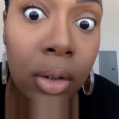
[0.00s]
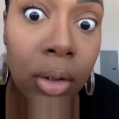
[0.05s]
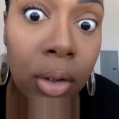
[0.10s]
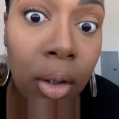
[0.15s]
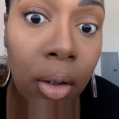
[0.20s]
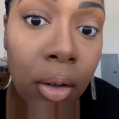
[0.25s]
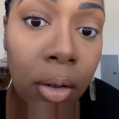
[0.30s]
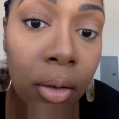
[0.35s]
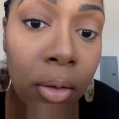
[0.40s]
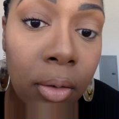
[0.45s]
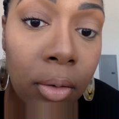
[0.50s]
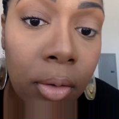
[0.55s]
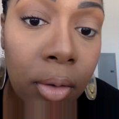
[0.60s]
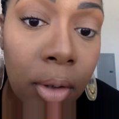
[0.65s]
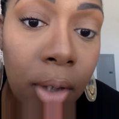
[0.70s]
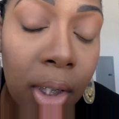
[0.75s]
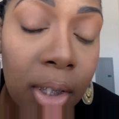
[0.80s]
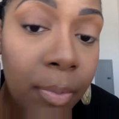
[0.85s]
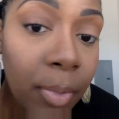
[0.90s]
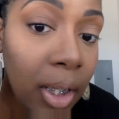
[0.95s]
So
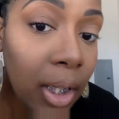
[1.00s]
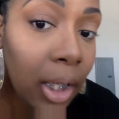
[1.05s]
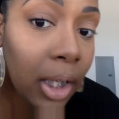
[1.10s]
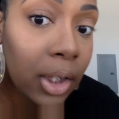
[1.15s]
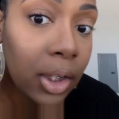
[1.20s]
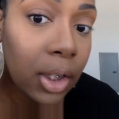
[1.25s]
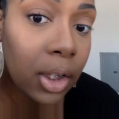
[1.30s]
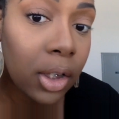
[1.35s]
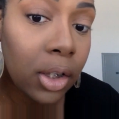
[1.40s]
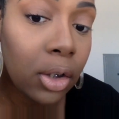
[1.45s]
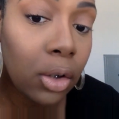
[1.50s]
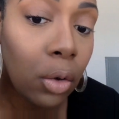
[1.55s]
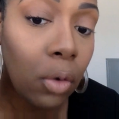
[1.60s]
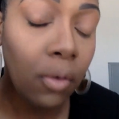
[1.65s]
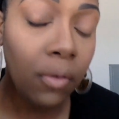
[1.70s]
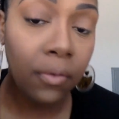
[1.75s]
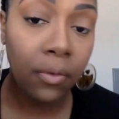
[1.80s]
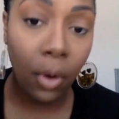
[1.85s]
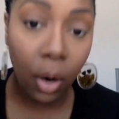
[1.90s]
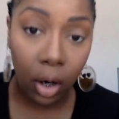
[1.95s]
that's my lashes so
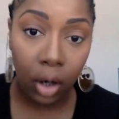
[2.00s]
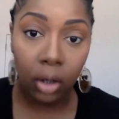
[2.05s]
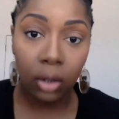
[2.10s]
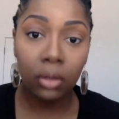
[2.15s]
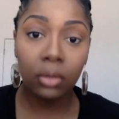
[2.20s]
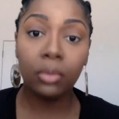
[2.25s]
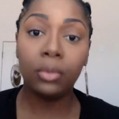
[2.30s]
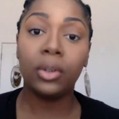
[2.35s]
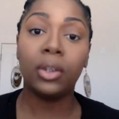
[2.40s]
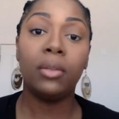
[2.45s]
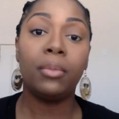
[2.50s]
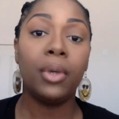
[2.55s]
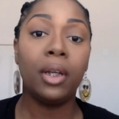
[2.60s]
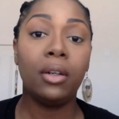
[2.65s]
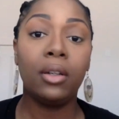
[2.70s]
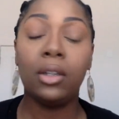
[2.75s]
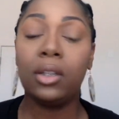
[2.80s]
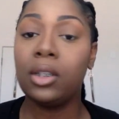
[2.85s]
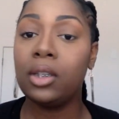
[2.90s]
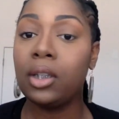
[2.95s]
far with the
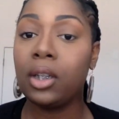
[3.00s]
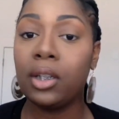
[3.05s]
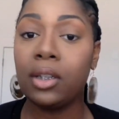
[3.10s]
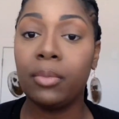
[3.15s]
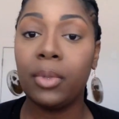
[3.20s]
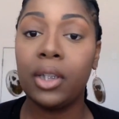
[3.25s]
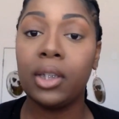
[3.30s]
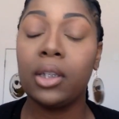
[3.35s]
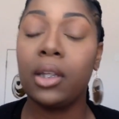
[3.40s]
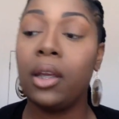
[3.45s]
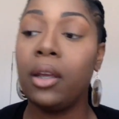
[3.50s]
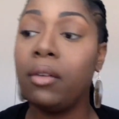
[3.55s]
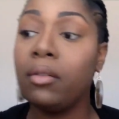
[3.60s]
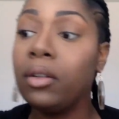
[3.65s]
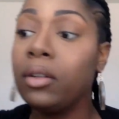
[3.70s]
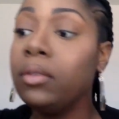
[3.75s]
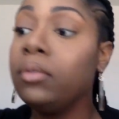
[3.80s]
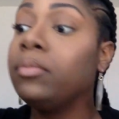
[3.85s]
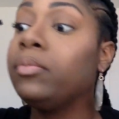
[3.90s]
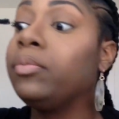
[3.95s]
Better Than Sex
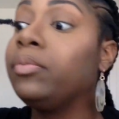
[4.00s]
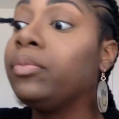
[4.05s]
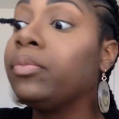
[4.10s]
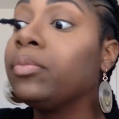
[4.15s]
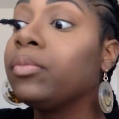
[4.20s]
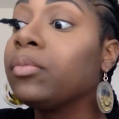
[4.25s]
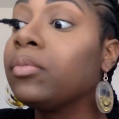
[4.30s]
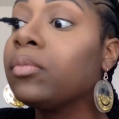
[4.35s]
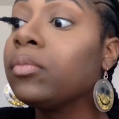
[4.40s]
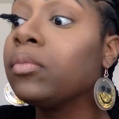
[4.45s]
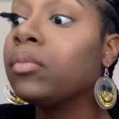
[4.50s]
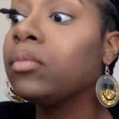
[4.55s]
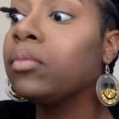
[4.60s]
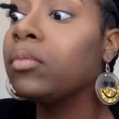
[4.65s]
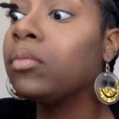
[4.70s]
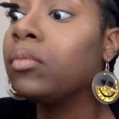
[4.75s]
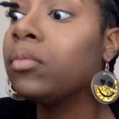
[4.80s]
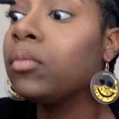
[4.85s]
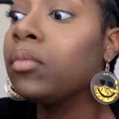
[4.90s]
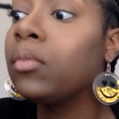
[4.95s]
mascara.
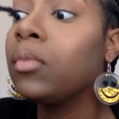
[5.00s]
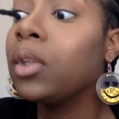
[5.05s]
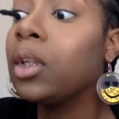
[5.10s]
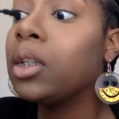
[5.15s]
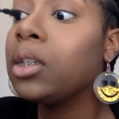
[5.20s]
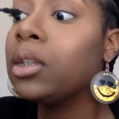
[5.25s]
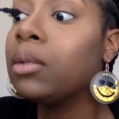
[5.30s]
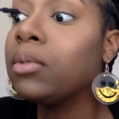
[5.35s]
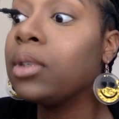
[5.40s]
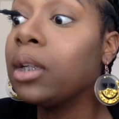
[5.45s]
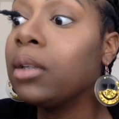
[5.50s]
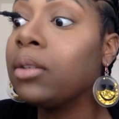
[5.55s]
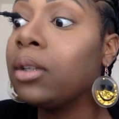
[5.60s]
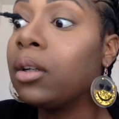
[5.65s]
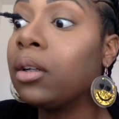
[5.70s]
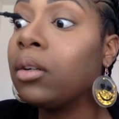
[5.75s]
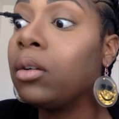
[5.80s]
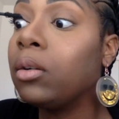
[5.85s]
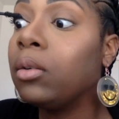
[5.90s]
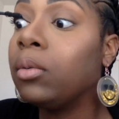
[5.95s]
Sometimes
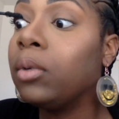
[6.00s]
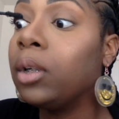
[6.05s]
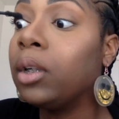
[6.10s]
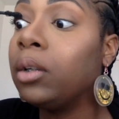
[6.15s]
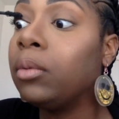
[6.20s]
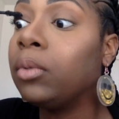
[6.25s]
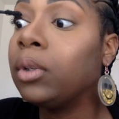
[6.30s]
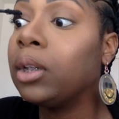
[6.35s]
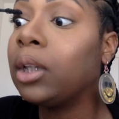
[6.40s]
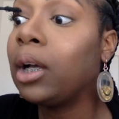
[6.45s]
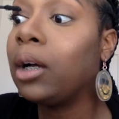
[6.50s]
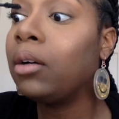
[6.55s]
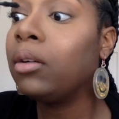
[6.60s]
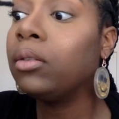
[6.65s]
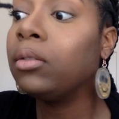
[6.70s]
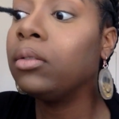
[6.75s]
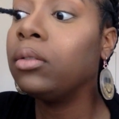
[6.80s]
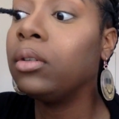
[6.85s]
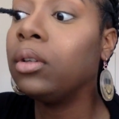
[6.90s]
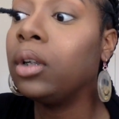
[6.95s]
I'll go in without
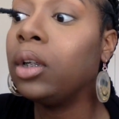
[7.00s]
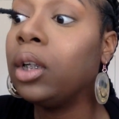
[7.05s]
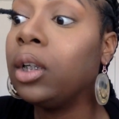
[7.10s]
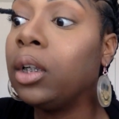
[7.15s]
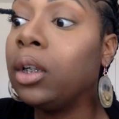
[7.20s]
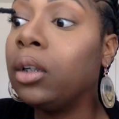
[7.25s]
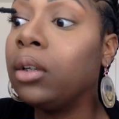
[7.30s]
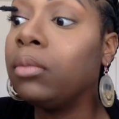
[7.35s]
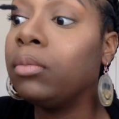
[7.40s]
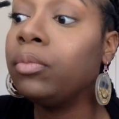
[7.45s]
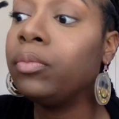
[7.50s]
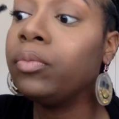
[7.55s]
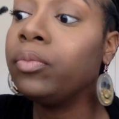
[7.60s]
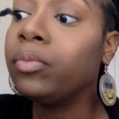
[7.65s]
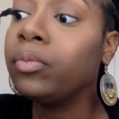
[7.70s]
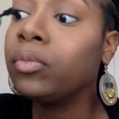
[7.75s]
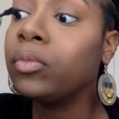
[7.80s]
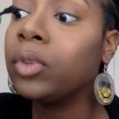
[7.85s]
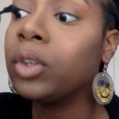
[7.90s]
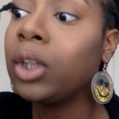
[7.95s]
and
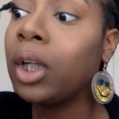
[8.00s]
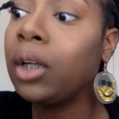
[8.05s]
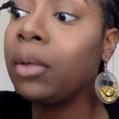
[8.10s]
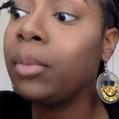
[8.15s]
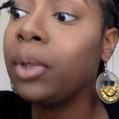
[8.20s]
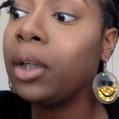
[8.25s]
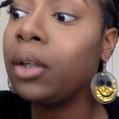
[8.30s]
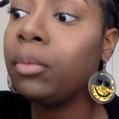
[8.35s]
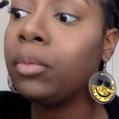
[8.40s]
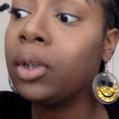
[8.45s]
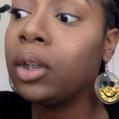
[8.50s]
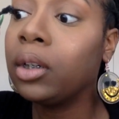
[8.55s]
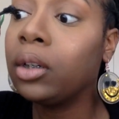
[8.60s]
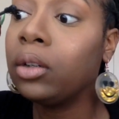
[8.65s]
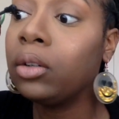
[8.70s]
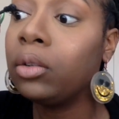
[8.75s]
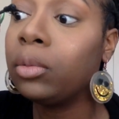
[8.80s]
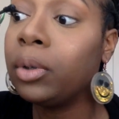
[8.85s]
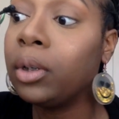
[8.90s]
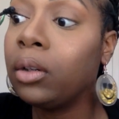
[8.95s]
try to make them look a
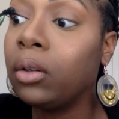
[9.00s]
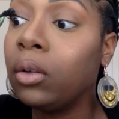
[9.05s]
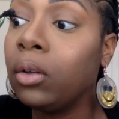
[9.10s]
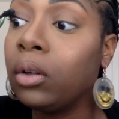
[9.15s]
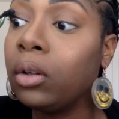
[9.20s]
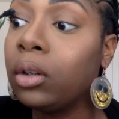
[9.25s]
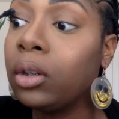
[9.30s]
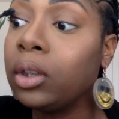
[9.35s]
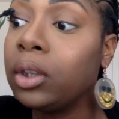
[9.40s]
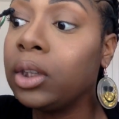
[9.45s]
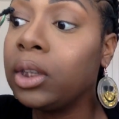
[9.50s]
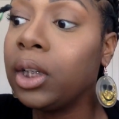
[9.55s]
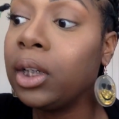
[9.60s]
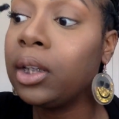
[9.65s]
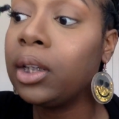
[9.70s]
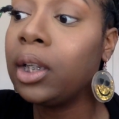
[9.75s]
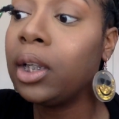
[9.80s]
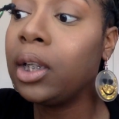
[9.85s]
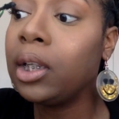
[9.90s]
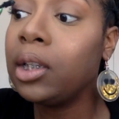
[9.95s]
little bit longer, just
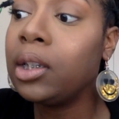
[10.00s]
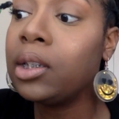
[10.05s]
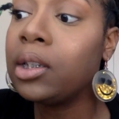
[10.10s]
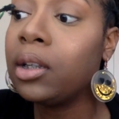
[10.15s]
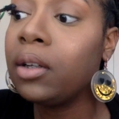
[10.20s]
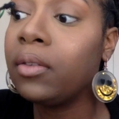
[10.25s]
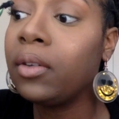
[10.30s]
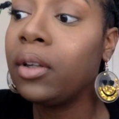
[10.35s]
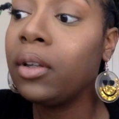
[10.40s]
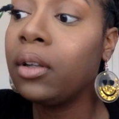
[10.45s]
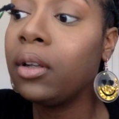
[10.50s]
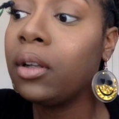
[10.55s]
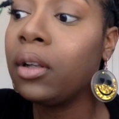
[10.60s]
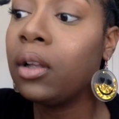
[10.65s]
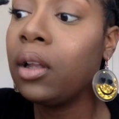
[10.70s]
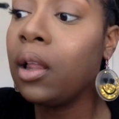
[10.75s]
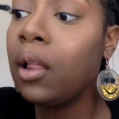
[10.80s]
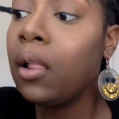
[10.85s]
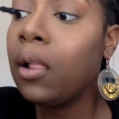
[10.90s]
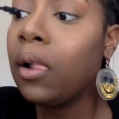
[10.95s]
hit the ends of it
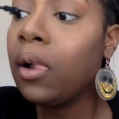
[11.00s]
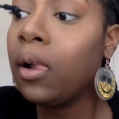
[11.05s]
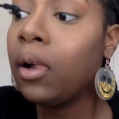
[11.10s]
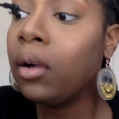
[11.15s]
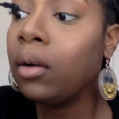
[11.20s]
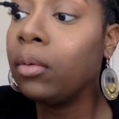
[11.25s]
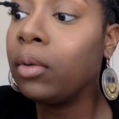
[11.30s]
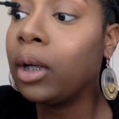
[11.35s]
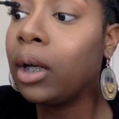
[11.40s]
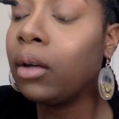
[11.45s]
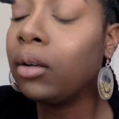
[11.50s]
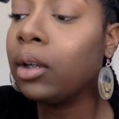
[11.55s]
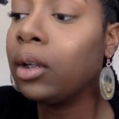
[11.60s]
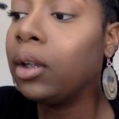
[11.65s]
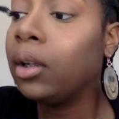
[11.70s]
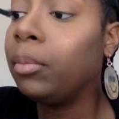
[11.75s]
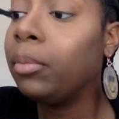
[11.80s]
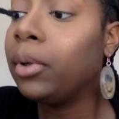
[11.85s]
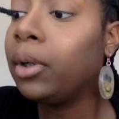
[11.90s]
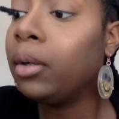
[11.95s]
without
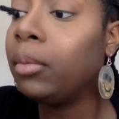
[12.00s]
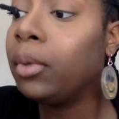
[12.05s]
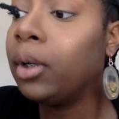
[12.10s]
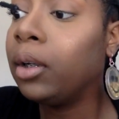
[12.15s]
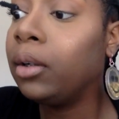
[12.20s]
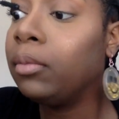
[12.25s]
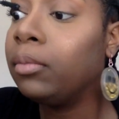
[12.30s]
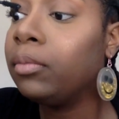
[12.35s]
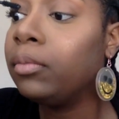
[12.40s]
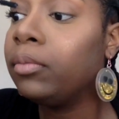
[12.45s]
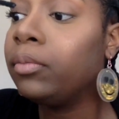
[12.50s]
clumping them up.